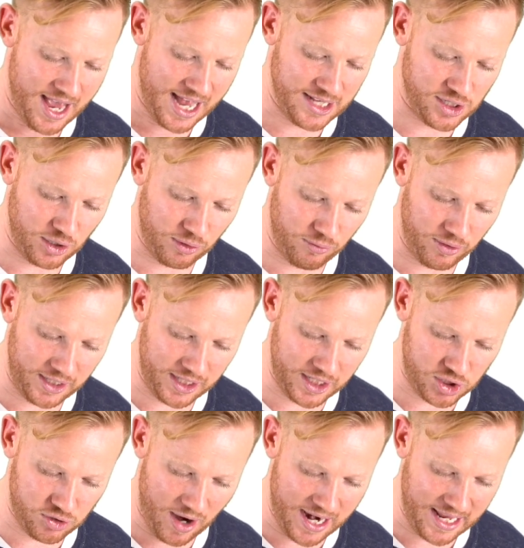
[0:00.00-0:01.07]
And so you're really going
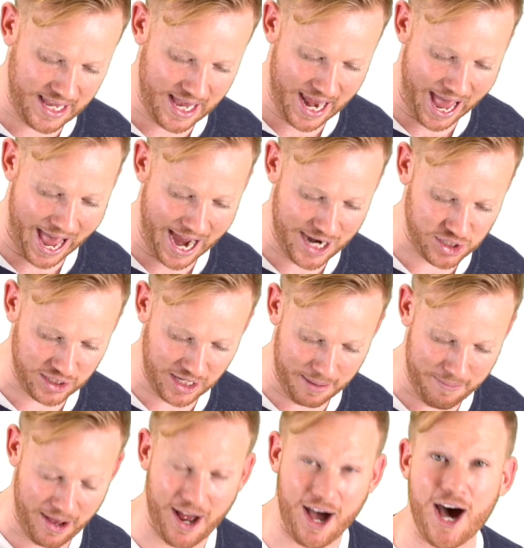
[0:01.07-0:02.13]
to try to get actually
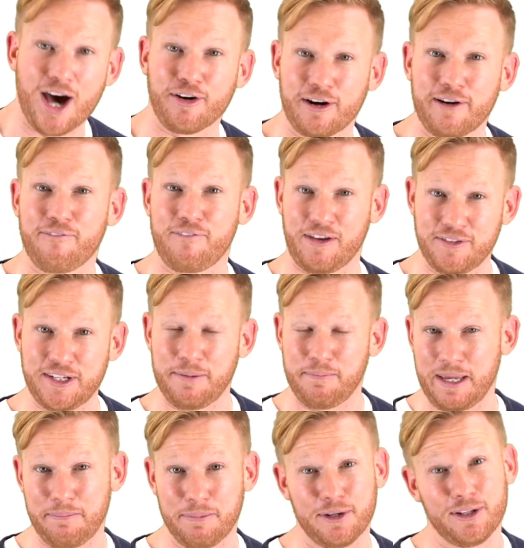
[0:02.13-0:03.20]
about 150
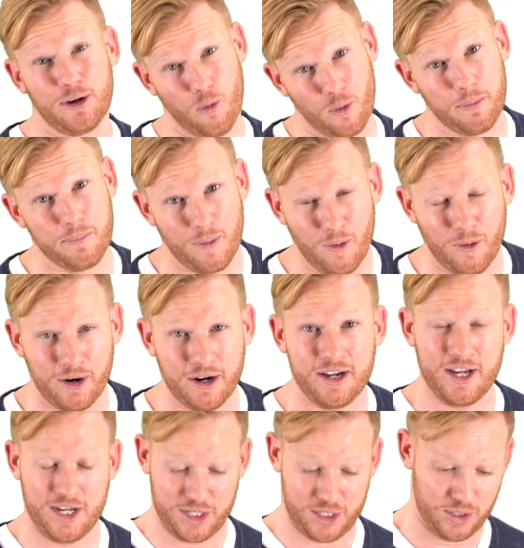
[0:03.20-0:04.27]
people or more
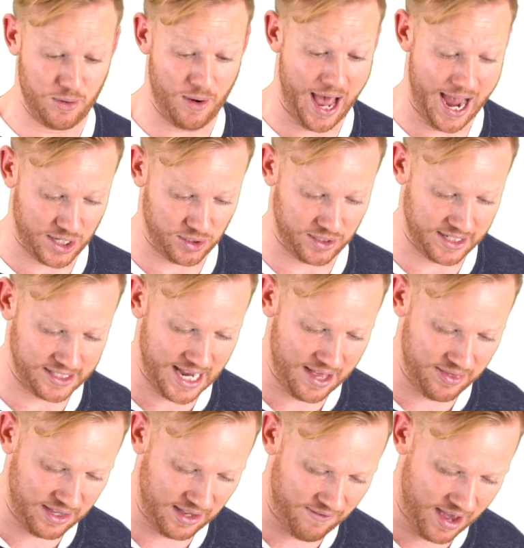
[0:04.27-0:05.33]
to actually
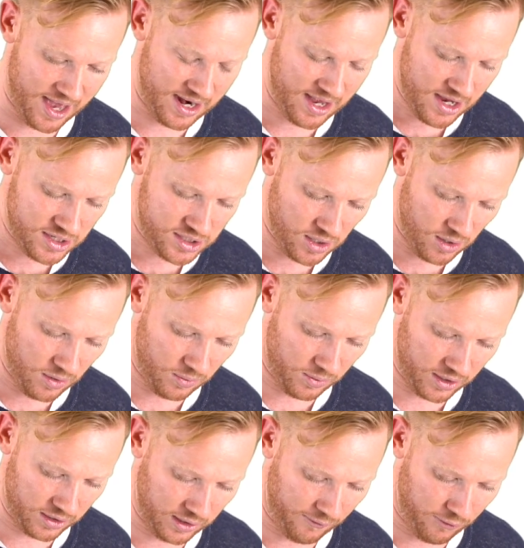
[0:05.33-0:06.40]
attend the event. So
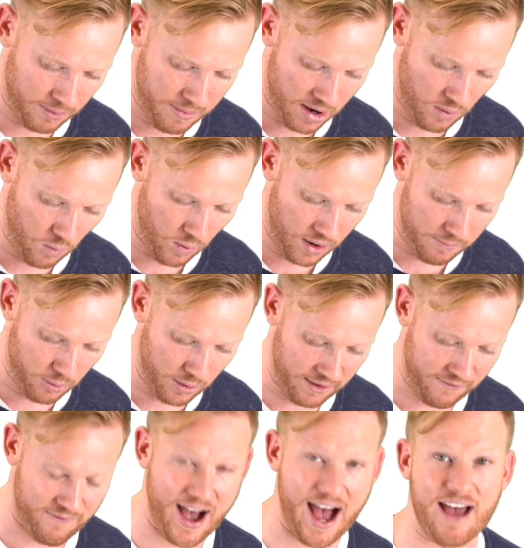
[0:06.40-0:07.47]
we're going to look for about a
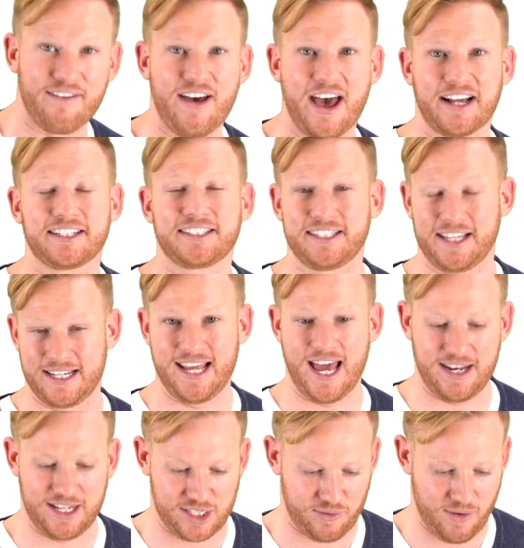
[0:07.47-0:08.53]
1.5x
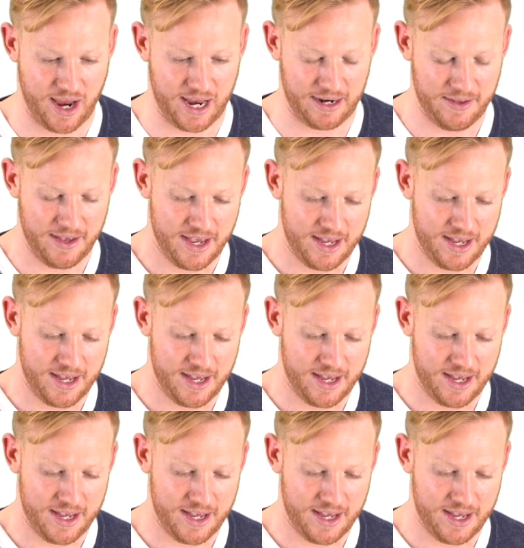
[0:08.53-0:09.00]
attendance rate.